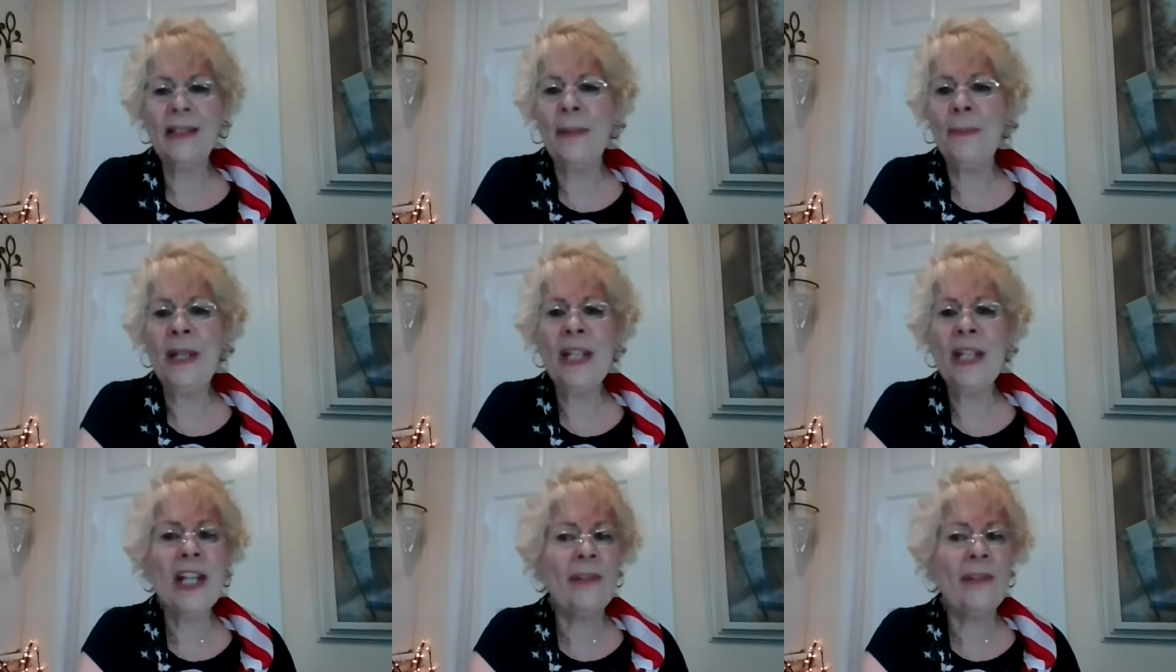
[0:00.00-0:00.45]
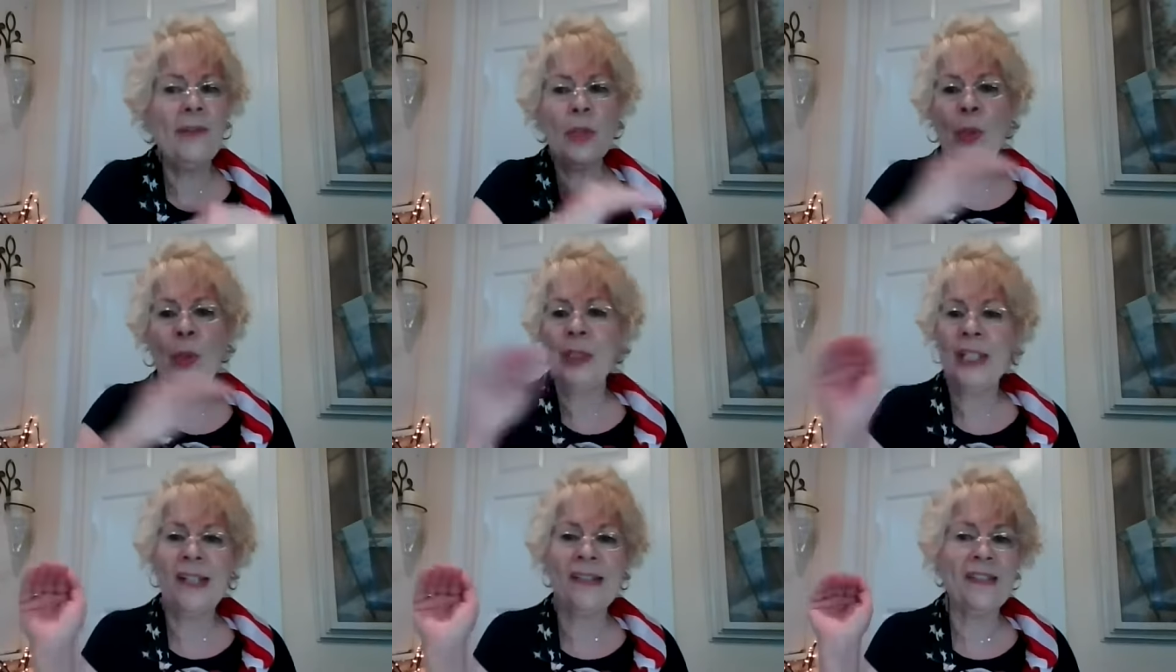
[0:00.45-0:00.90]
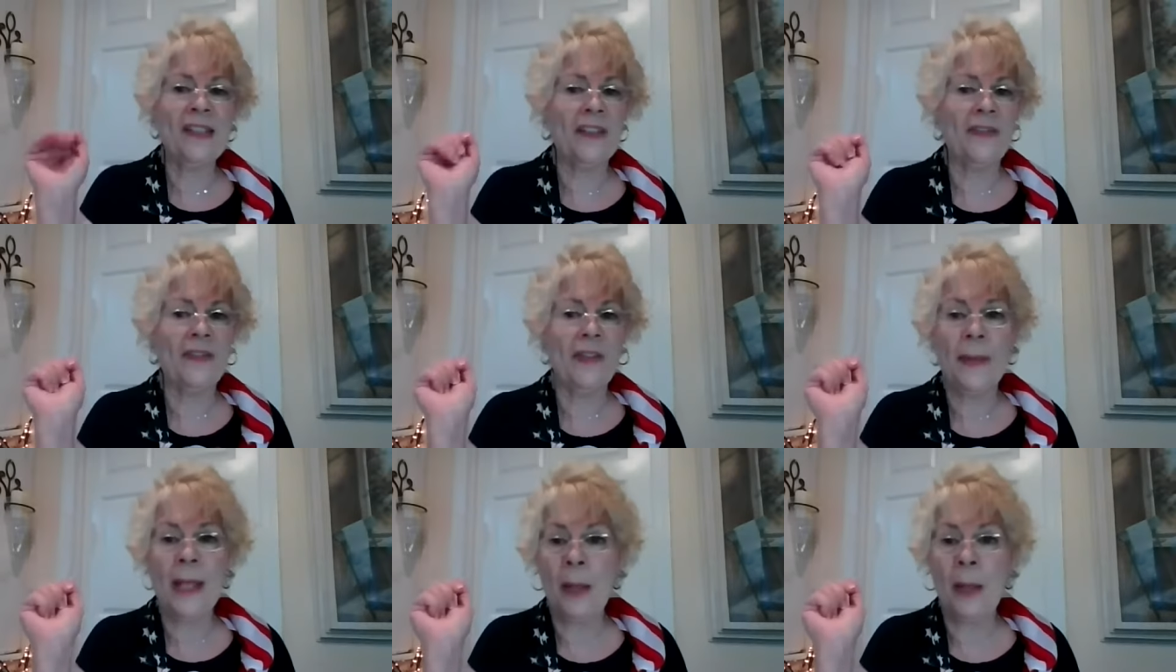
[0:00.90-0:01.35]
let me give you a list
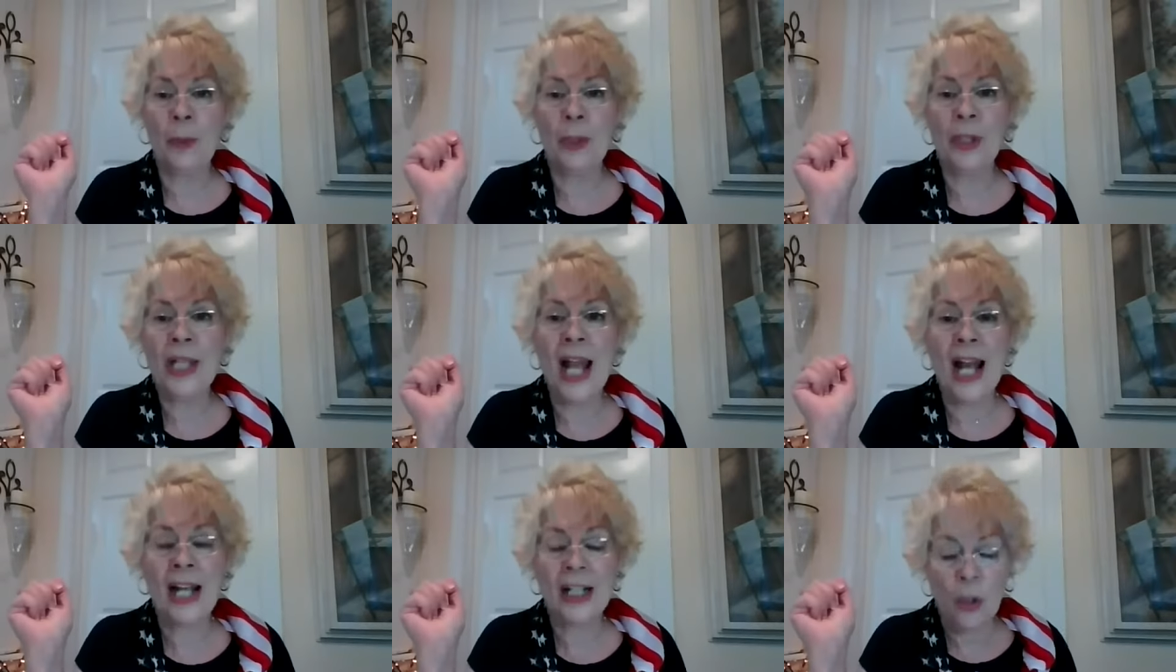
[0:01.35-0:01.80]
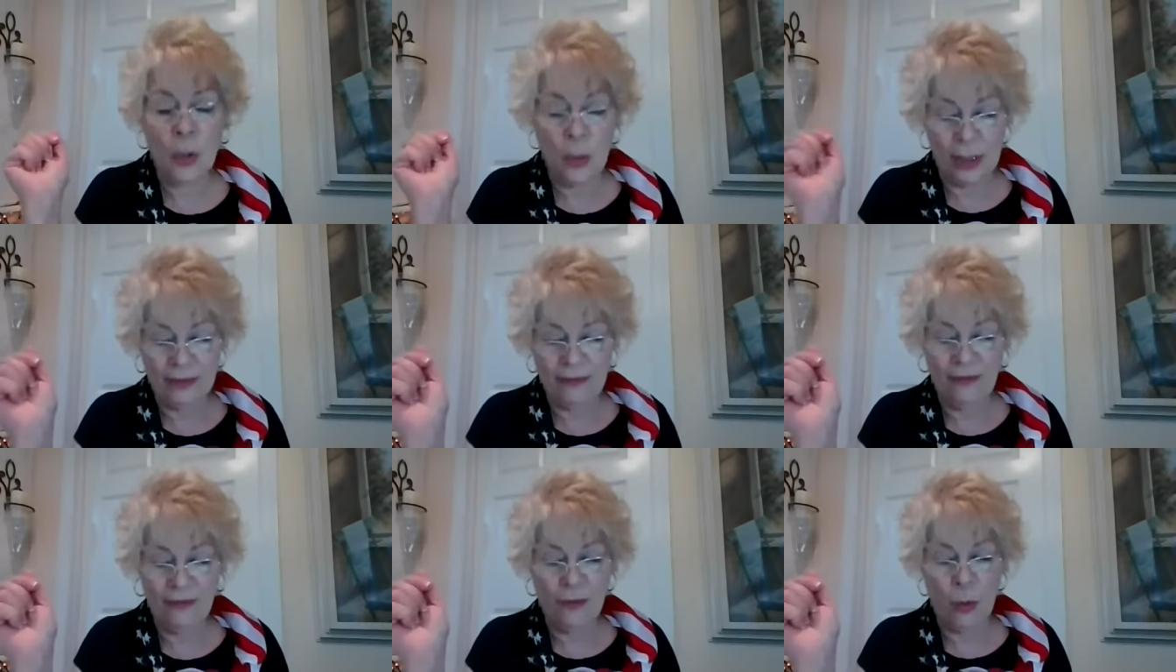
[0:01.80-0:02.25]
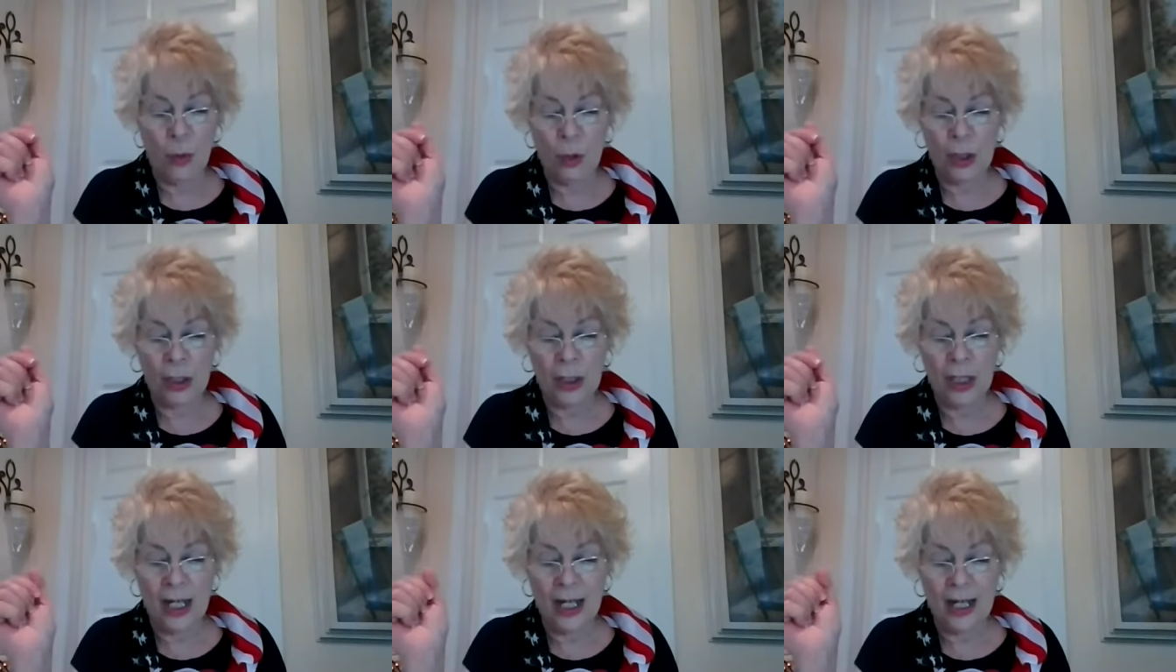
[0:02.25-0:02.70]
of them that we're not going
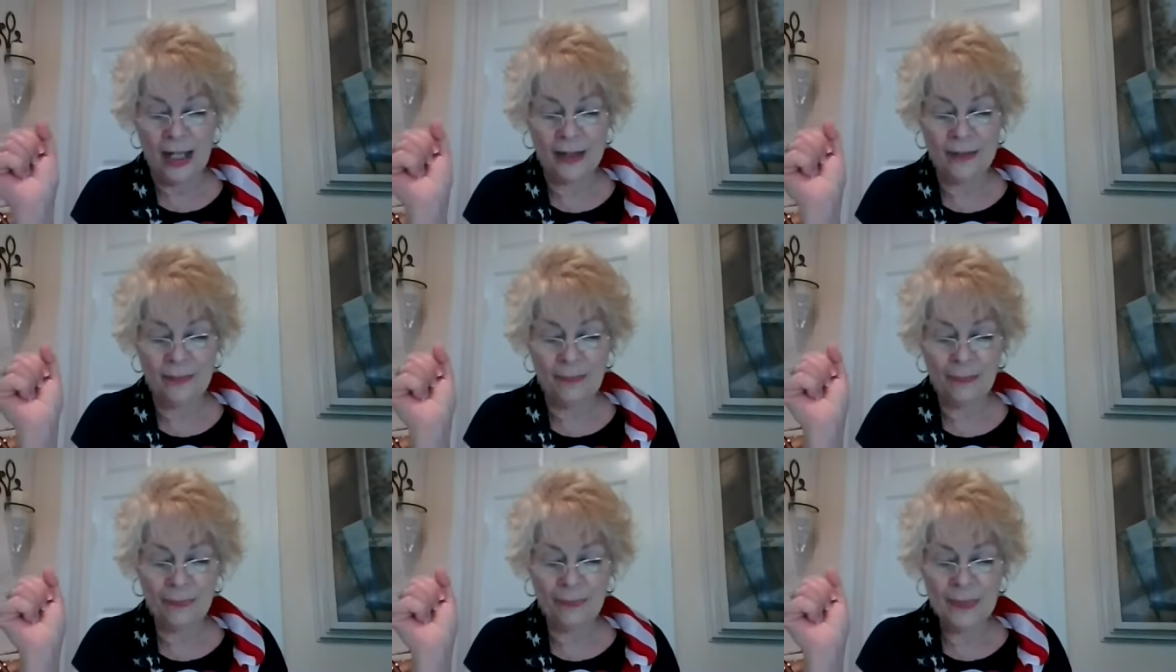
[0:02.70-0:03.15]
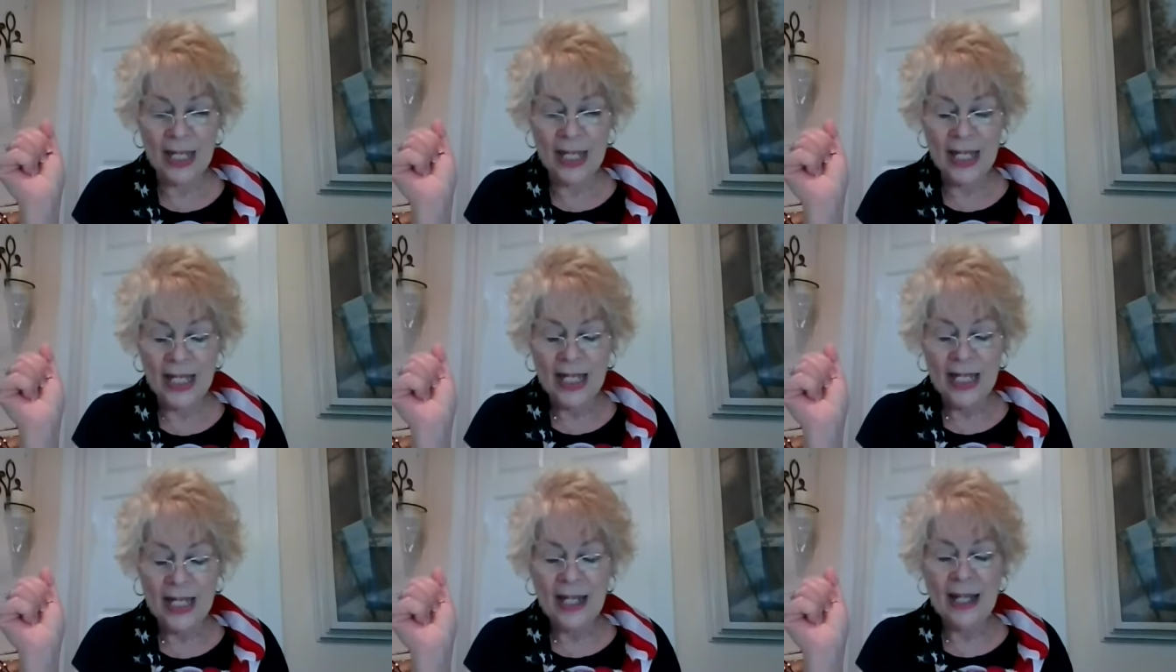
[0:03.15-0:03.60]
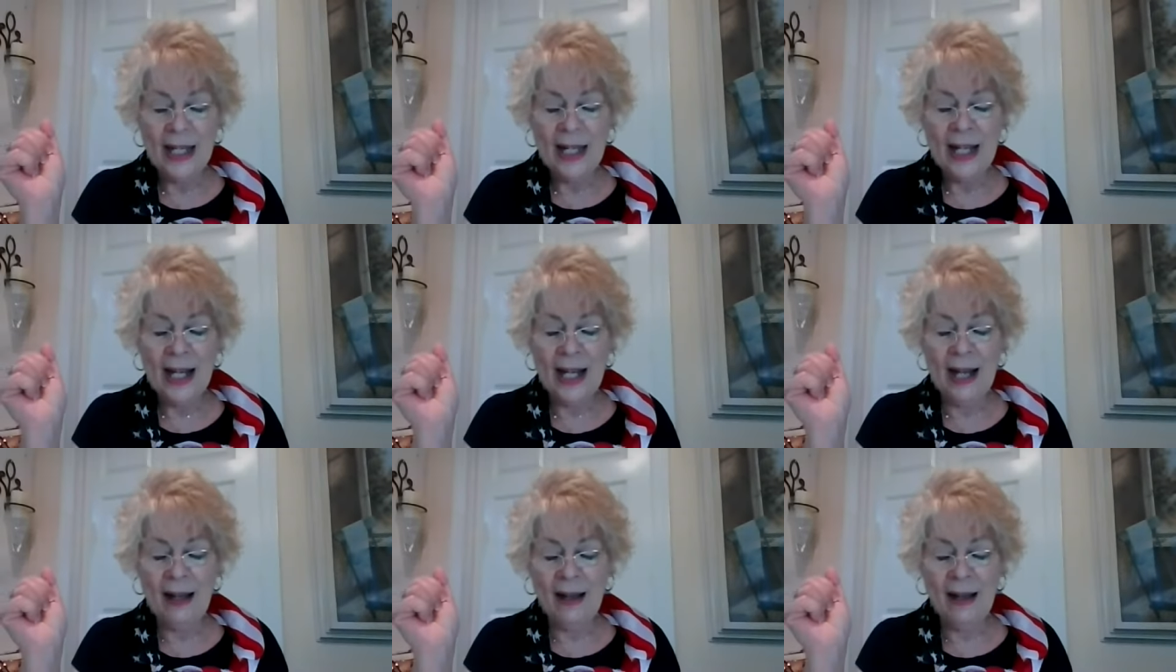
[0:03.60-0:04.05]
for uh,
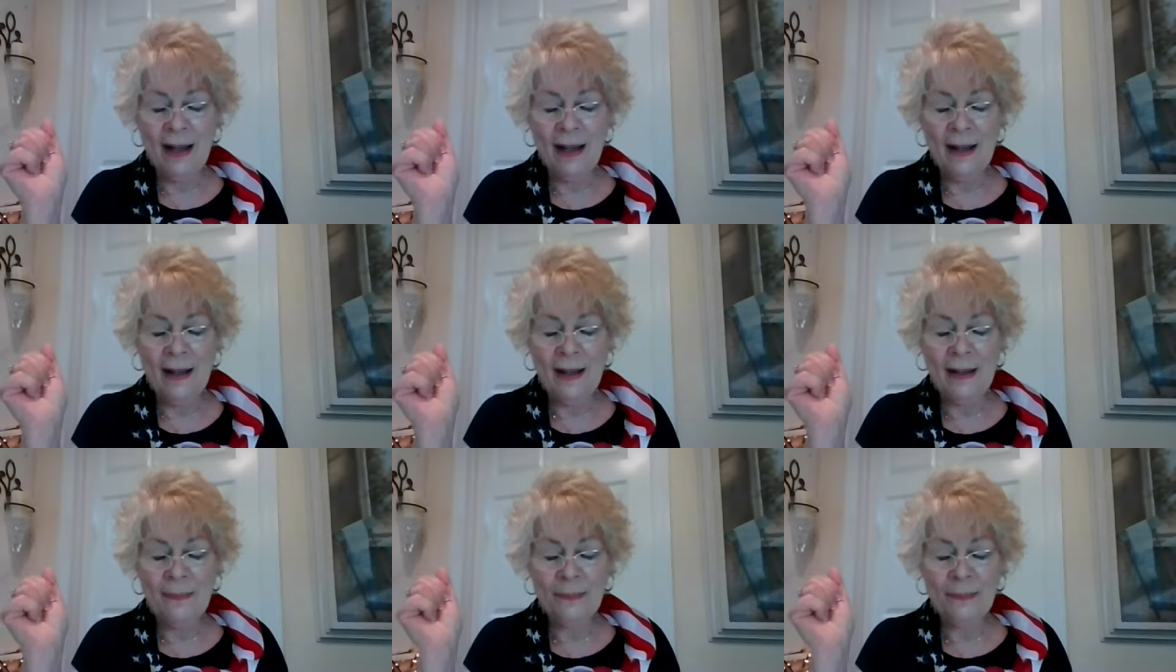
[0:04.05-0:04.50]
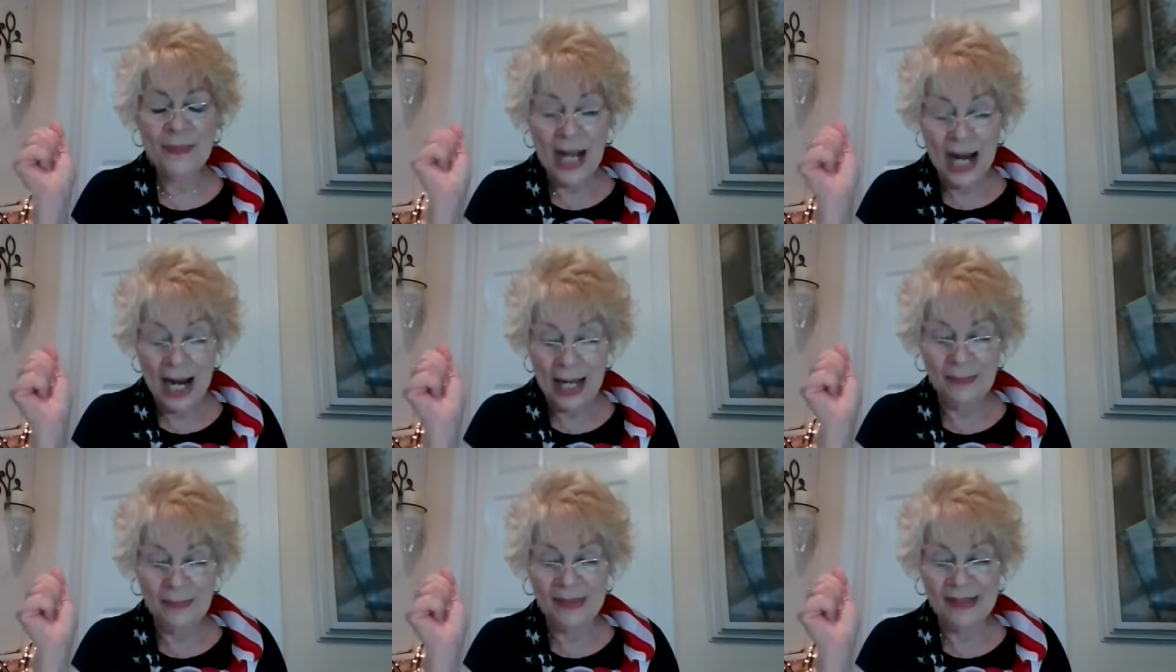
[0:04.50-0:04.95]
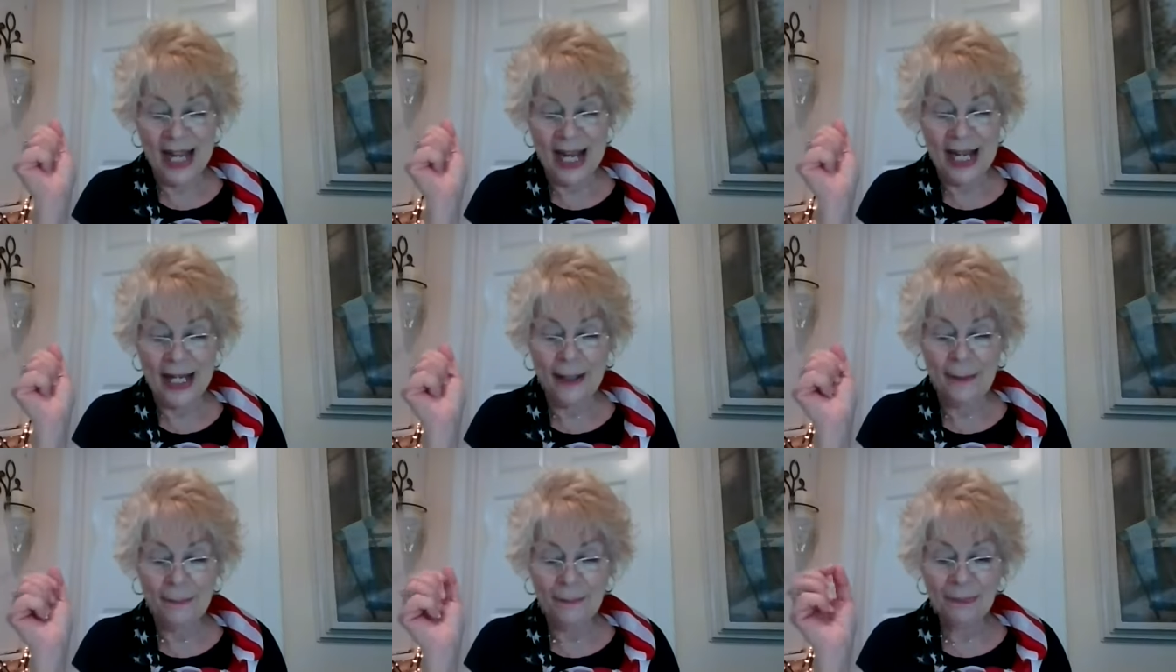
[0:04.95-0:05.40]
uh, time's
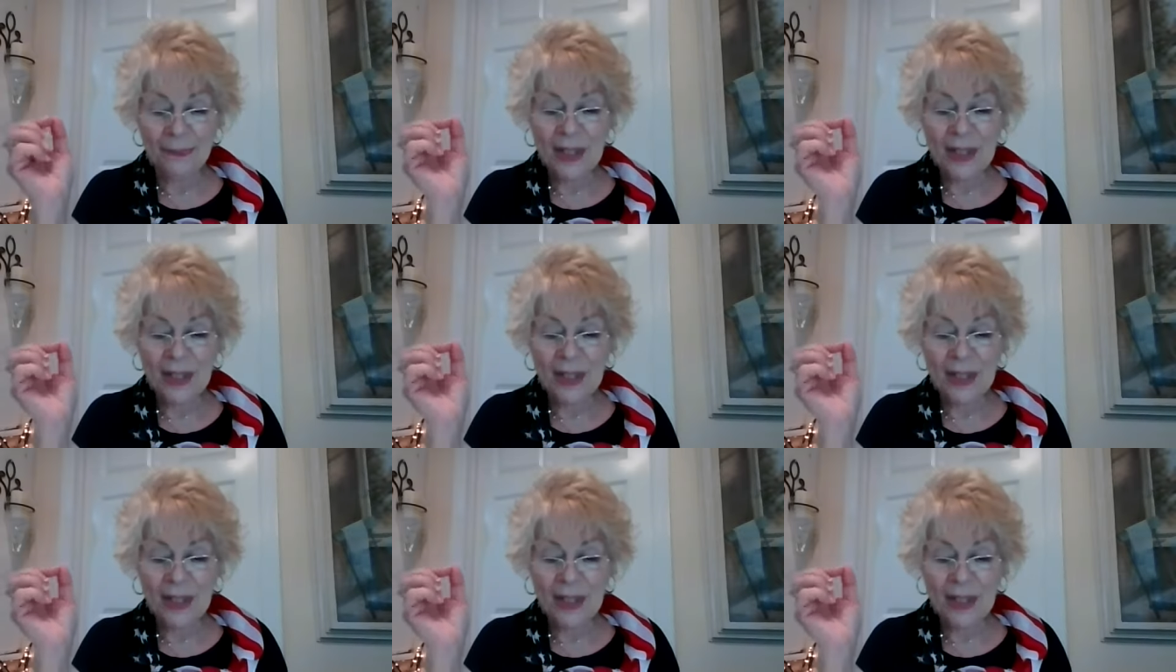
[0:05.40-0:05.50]
sake.